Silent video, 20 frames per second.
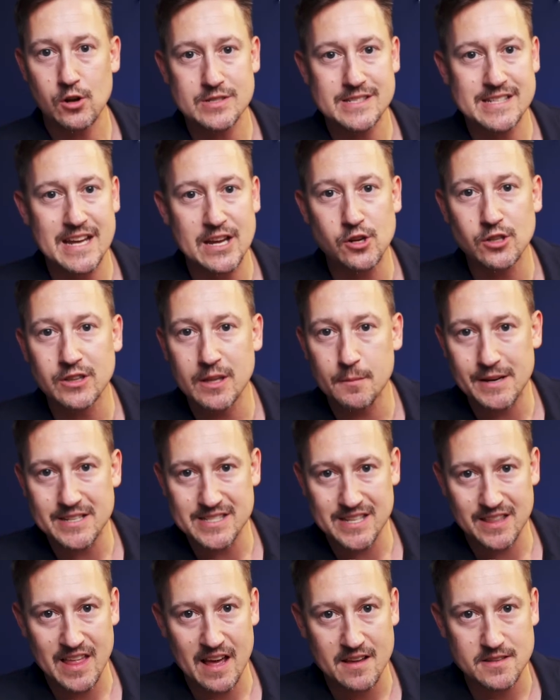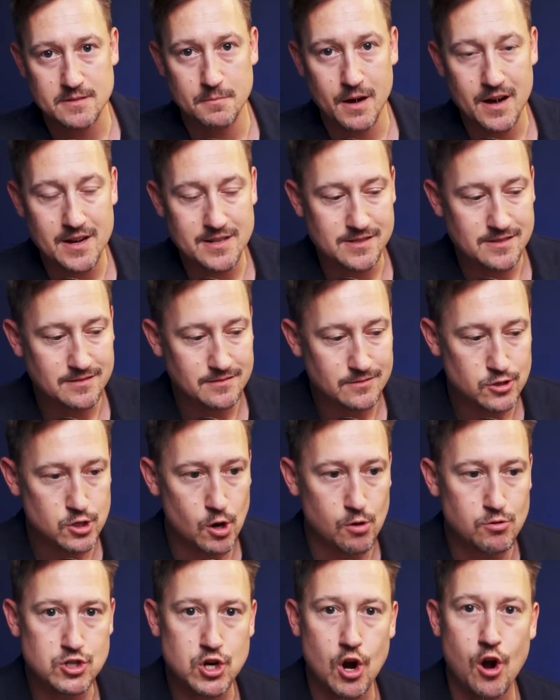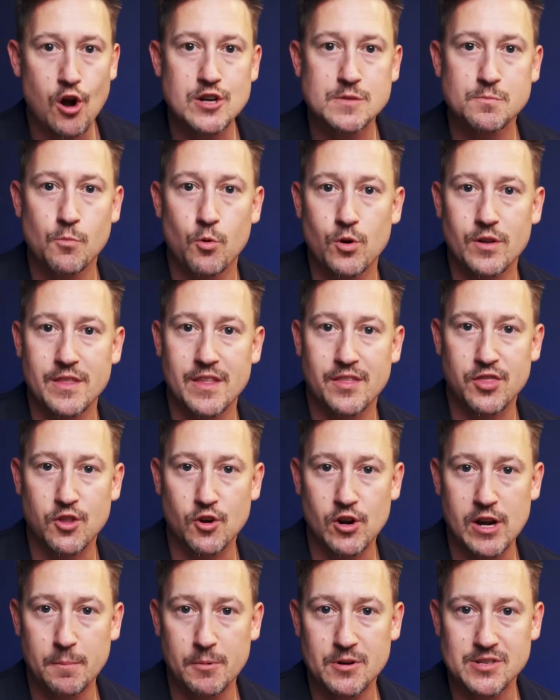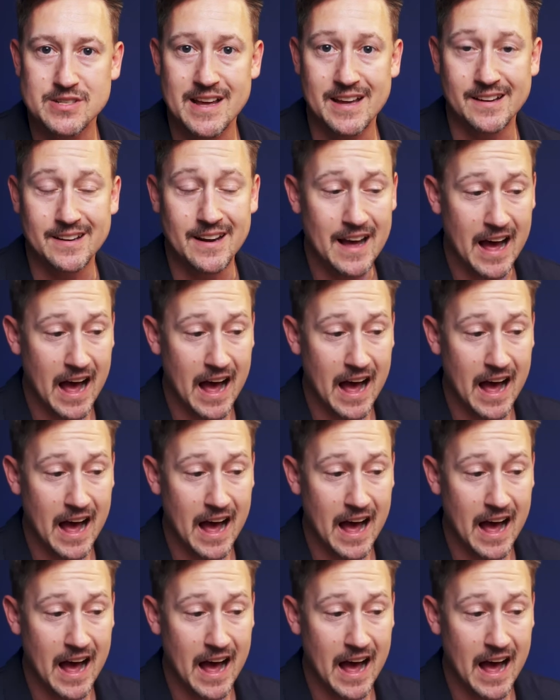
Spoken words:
say your limit is $1,000, don't charge more than 30%.